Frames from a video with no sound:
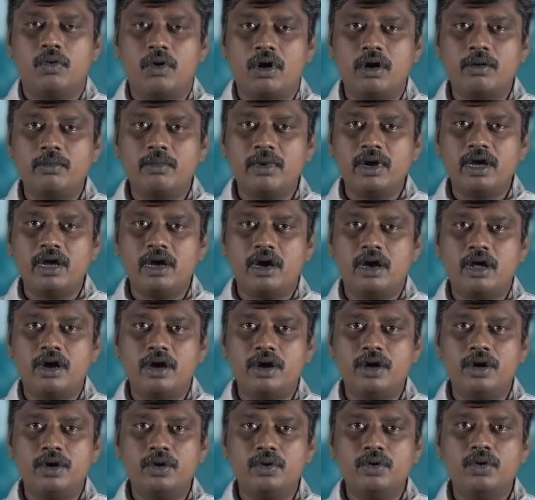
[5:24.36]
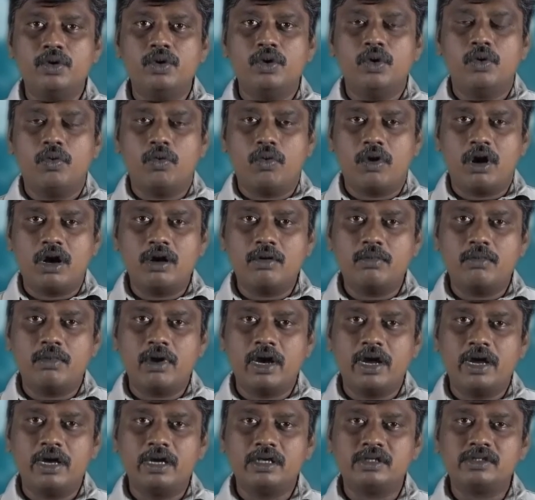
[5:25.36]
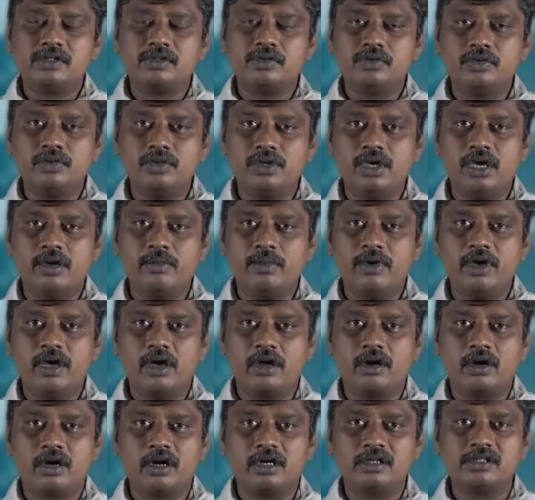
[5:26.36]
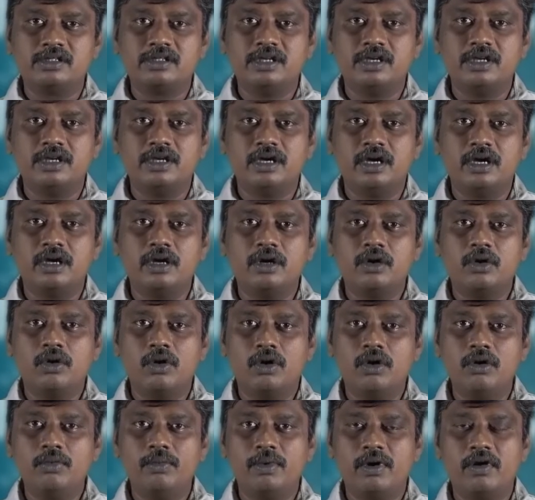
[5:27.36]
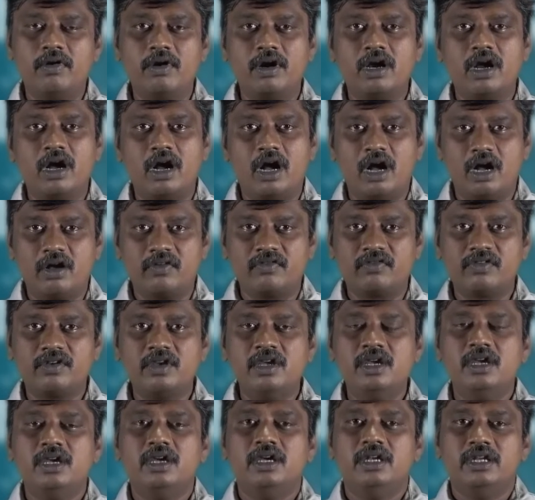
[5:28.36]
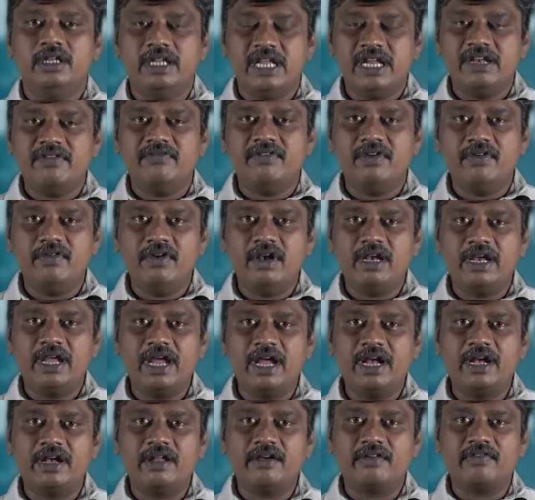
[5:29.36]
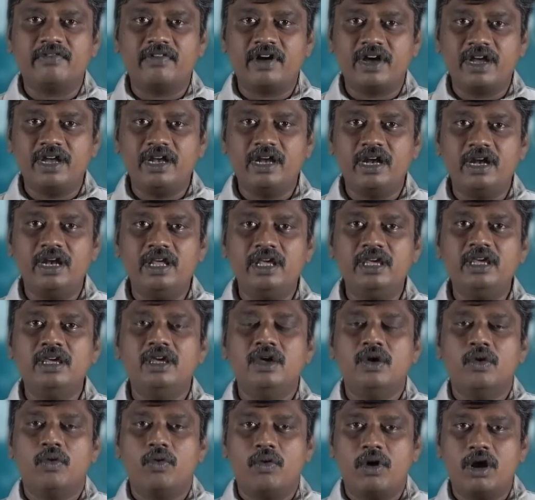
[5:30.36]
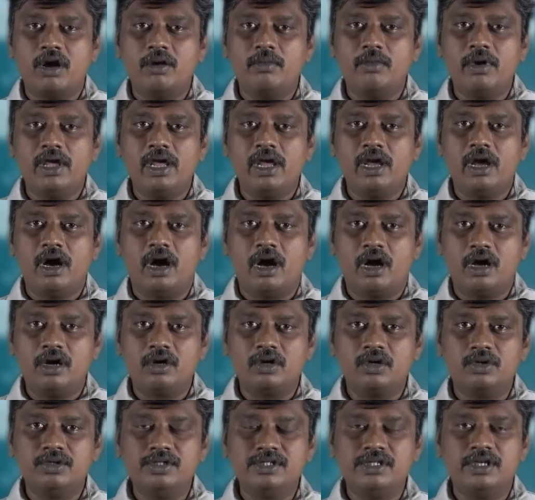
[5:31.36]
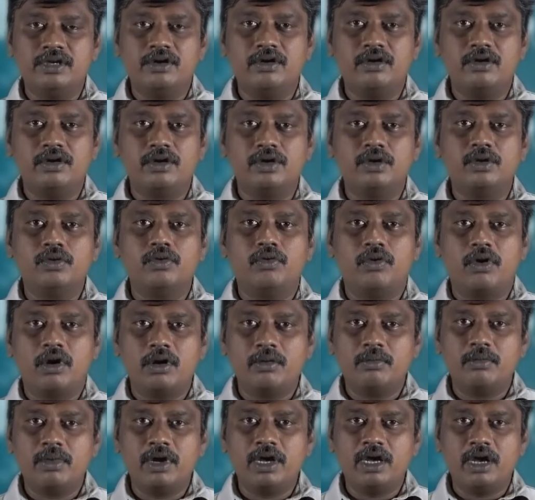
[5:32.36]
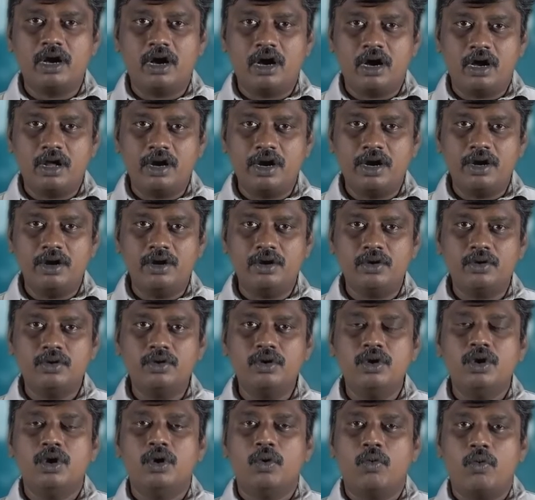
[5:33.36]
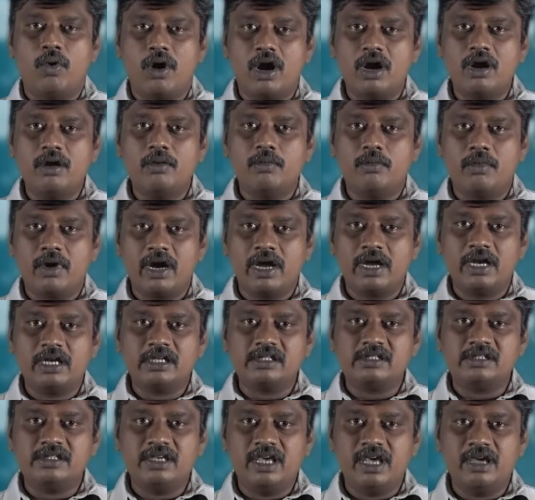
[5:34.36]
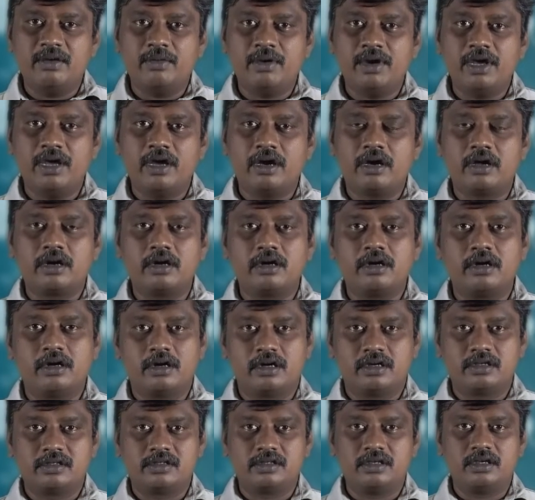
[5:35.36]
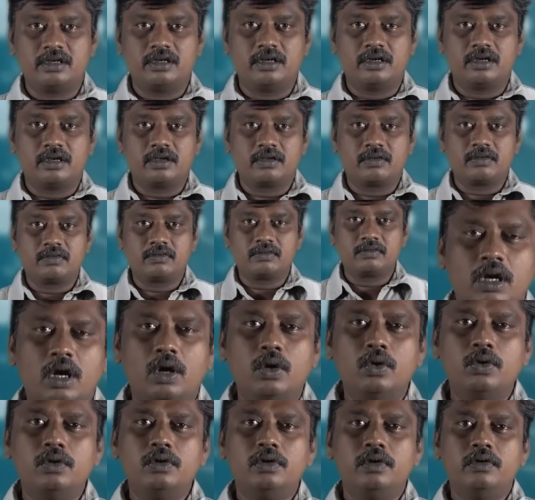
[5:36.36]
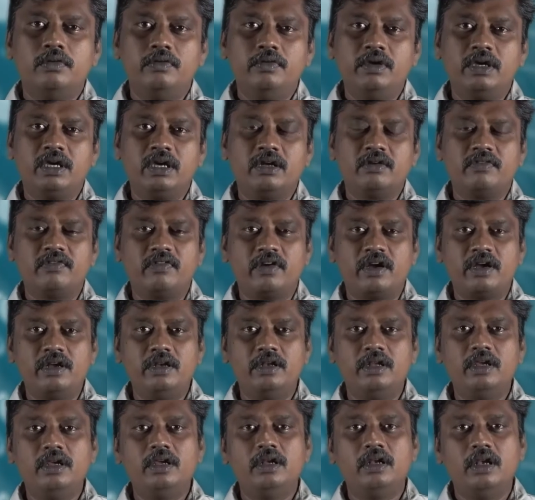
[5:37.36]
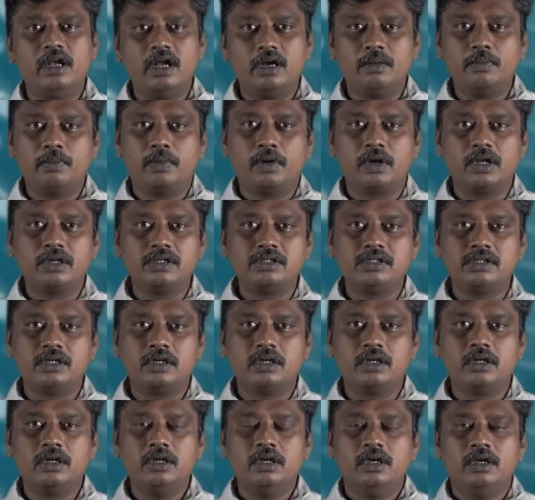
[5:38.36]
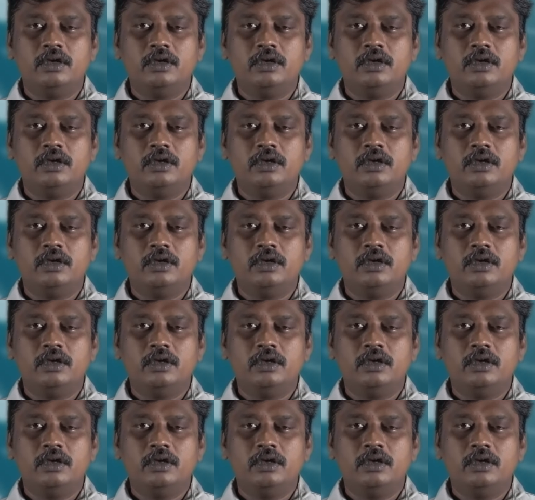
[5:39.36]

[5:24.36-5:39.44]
1 by r into 1 minus 2a by r cos theta whole power half. Then we will get finally 1 by r2 is equal to 1 by r into 1 minus a by r cos theta. Now we can find the net potential.